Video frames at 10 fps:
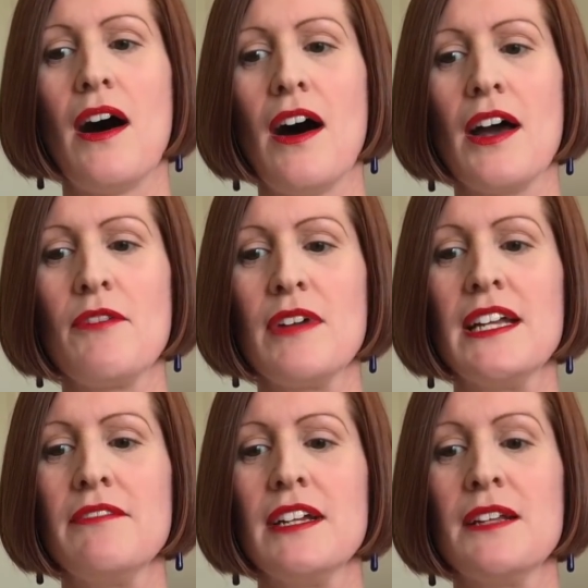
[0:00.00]
I
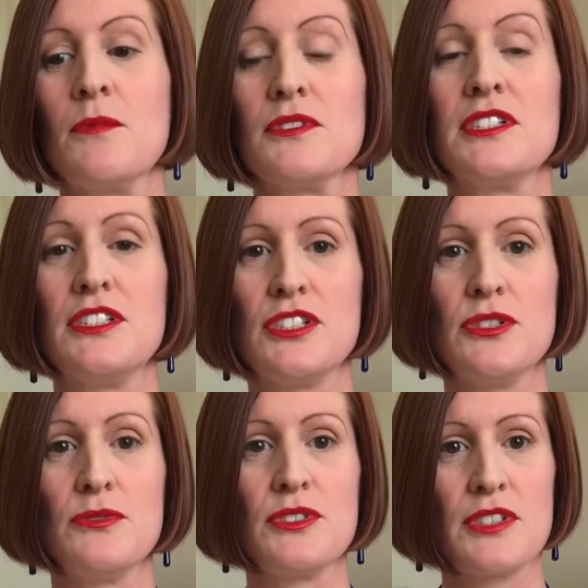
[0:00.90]
really wanted
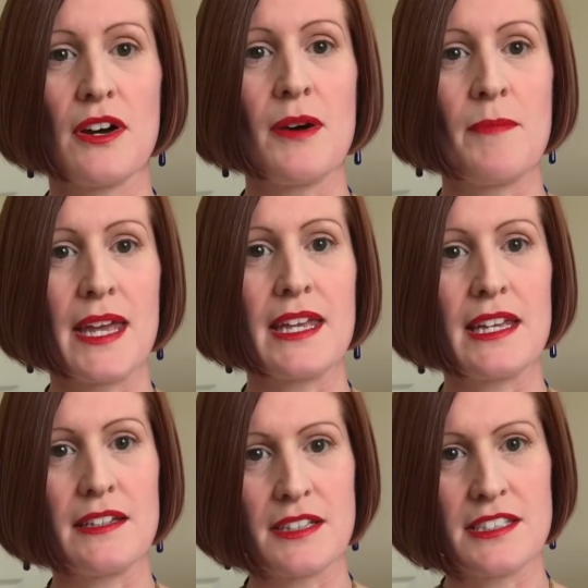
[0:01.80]
to start
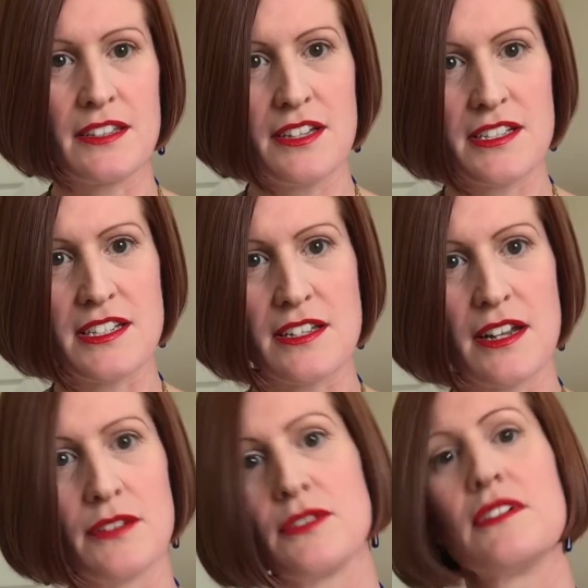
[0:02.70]
making 1930s
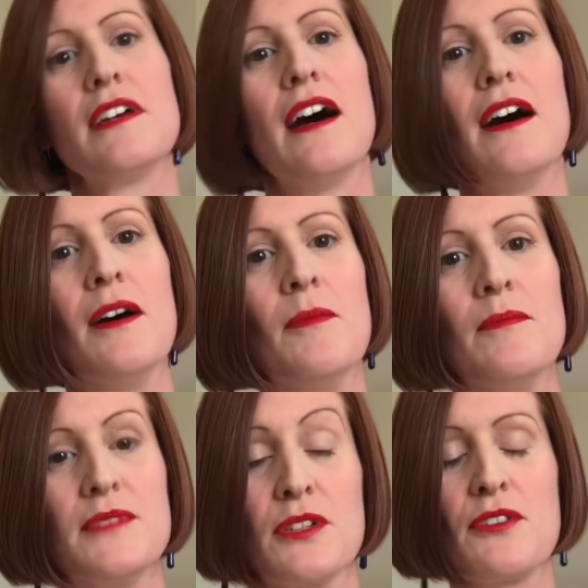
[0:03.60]
clothes,
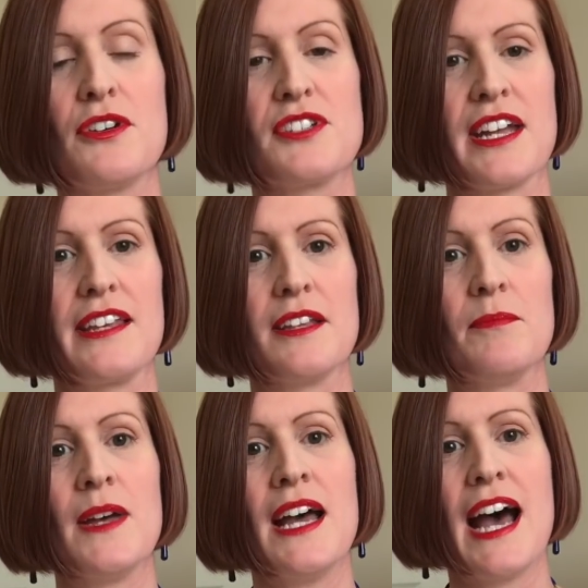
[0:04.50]
so crocheting
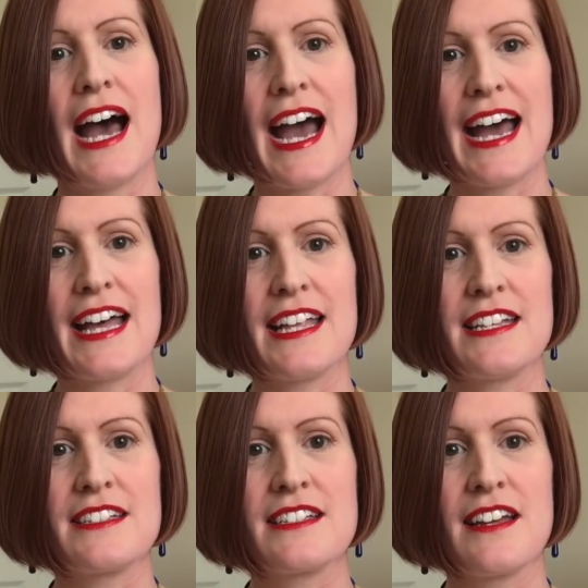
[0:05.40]
them,
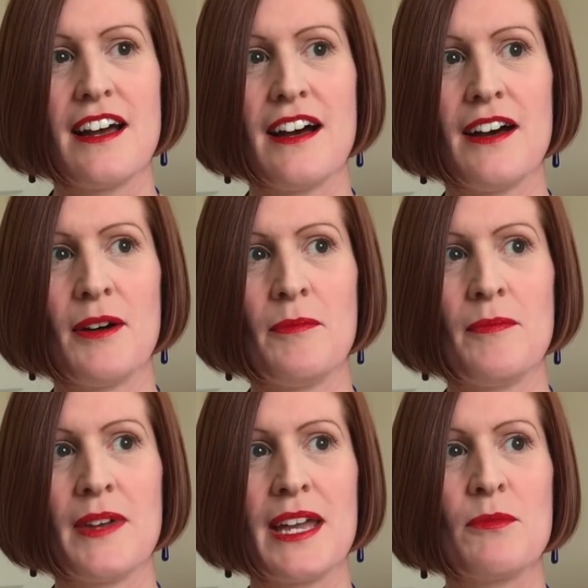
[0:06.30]
and
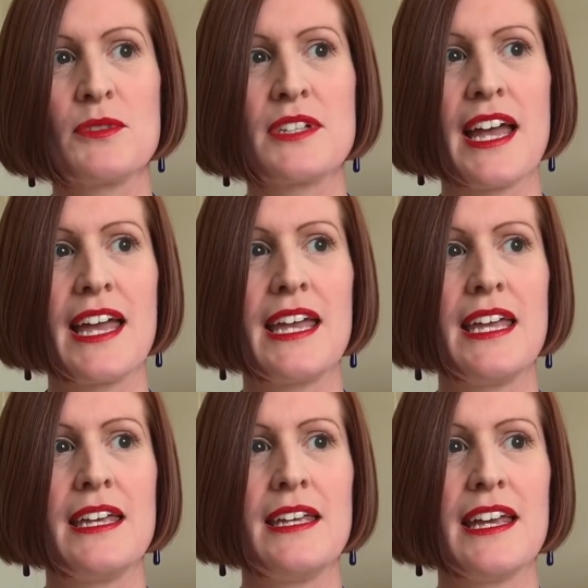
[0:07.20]
it was
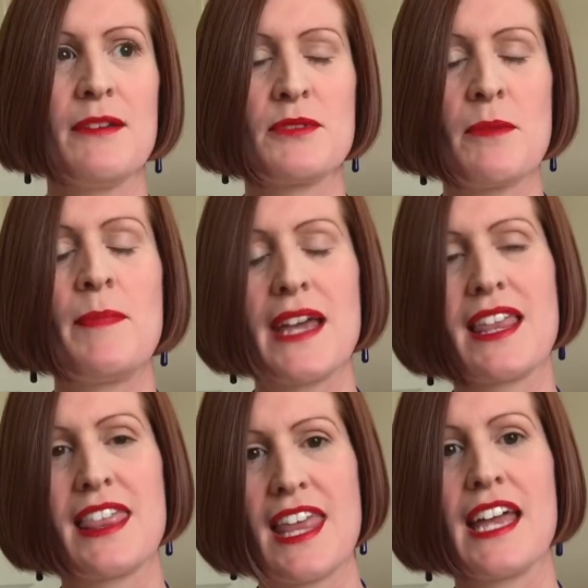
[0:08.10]
a big
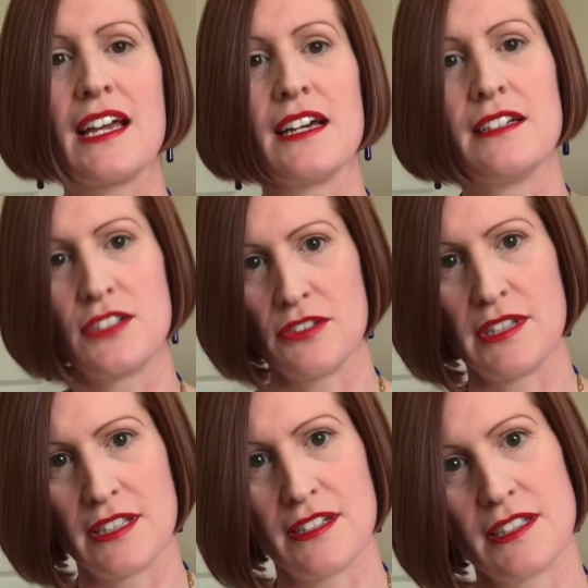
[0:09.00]
thing
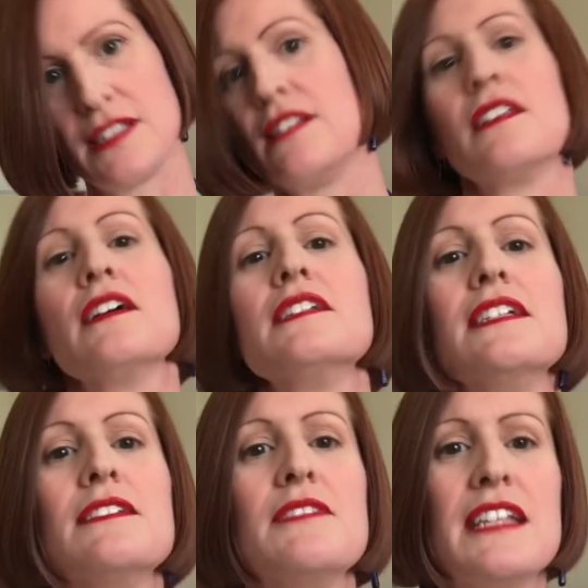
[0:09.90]
during the
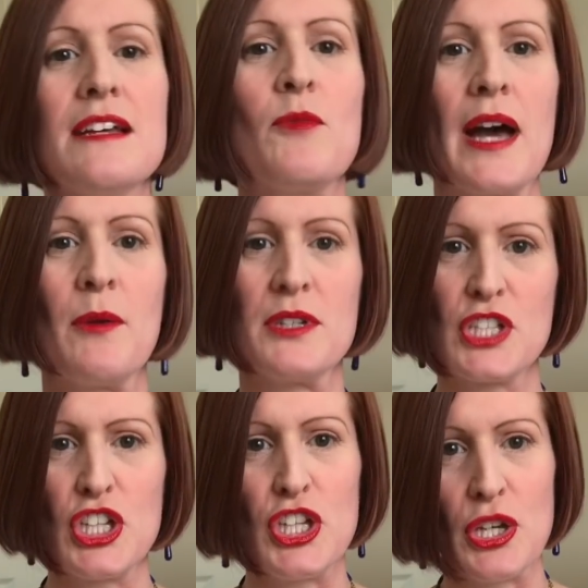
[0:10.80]
1930s. Knitwear was
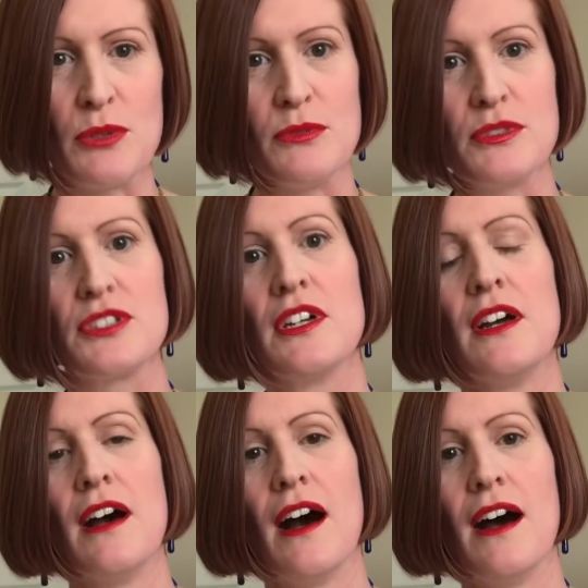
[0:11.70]
huge.
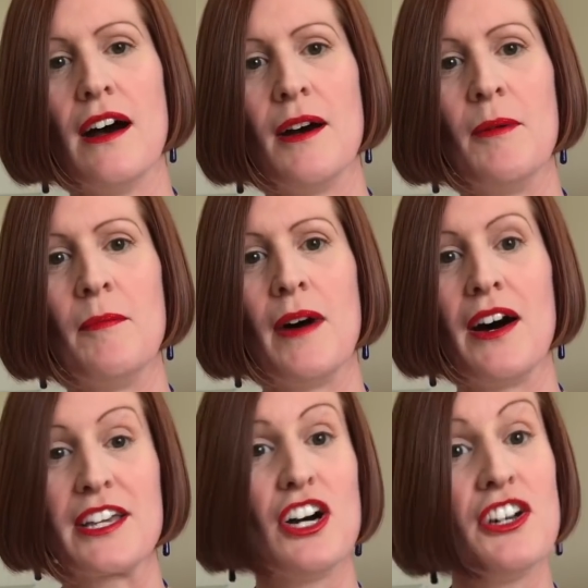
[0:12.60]

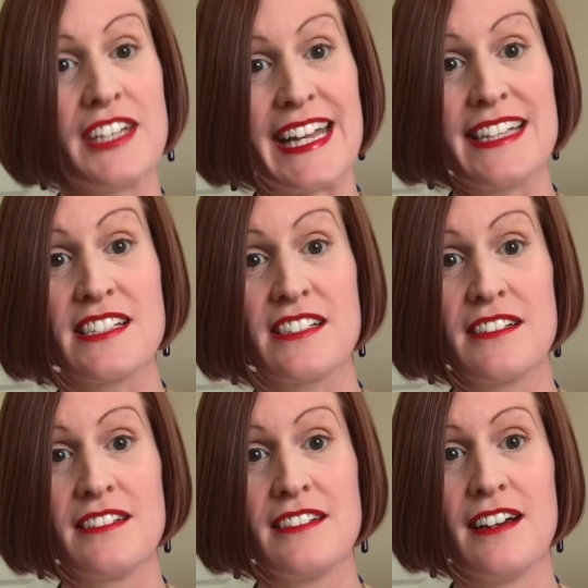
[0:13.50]
I can't knit,
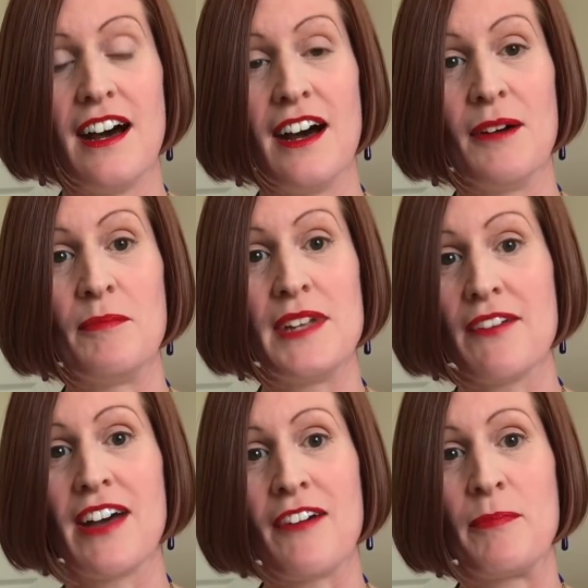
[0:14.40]

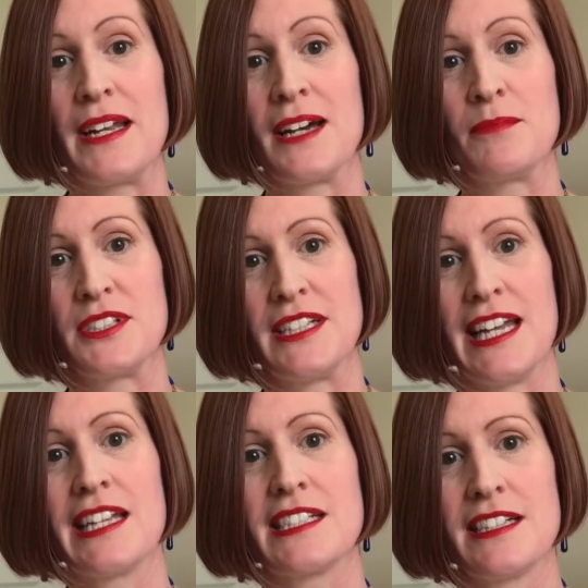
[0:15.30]
never have been able to
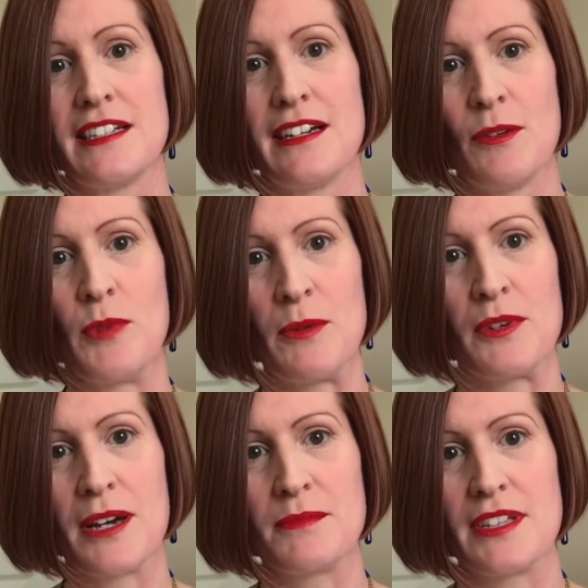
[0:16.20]
knit. We will
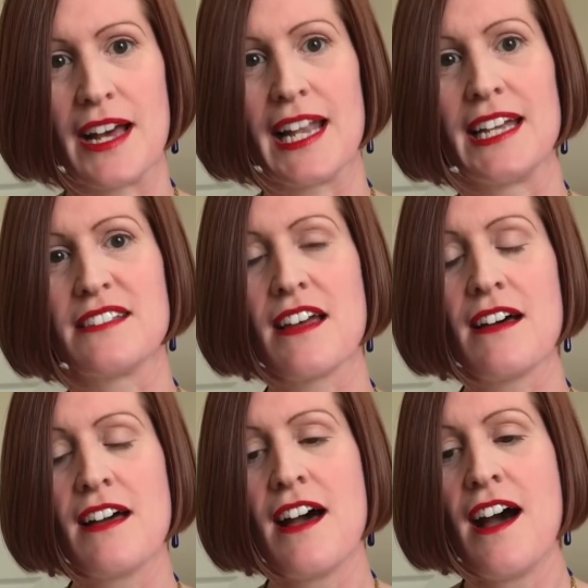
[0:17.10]
come to that later.